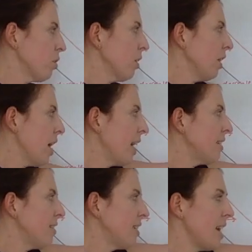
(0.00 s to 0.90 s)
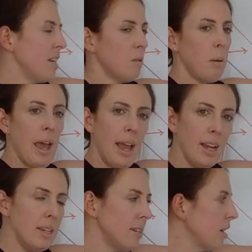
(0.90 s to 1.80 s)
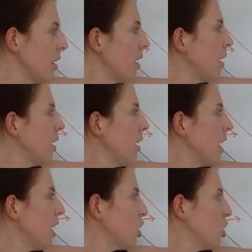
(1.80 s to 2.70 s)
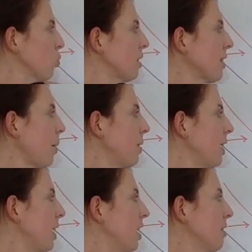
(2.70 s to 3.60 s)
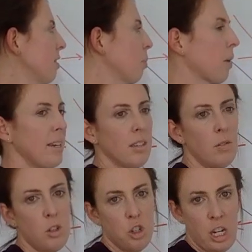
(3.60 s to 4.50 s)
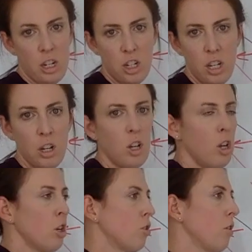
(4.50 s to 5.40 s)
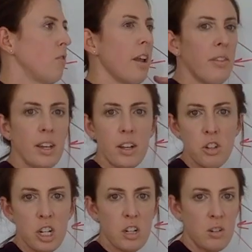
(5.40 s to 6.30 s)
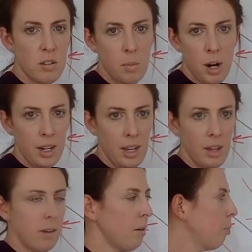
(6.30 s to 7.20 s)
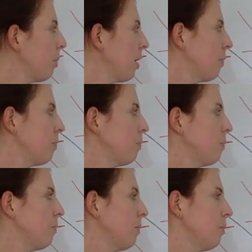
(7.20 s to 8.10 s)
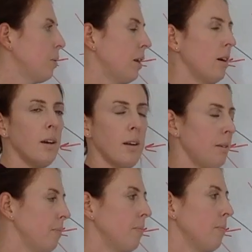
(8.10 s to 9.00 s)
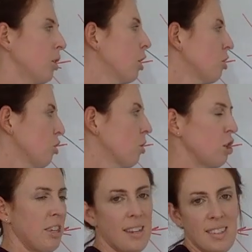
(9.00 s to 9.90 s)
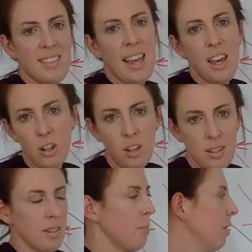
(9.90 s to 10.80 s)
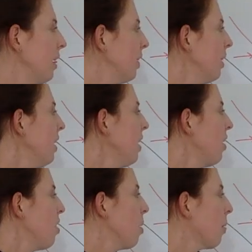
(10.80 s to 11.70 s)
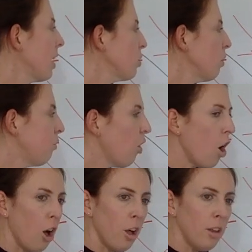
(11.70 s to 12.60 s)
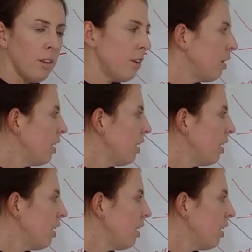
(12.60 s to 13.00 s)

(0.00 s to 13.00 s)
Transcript: So the line stays pegged. It's just what's happening here is that the price level is changing. So if nothing else changes in the market, but a grocery store just has a sale on something, then the price will fall.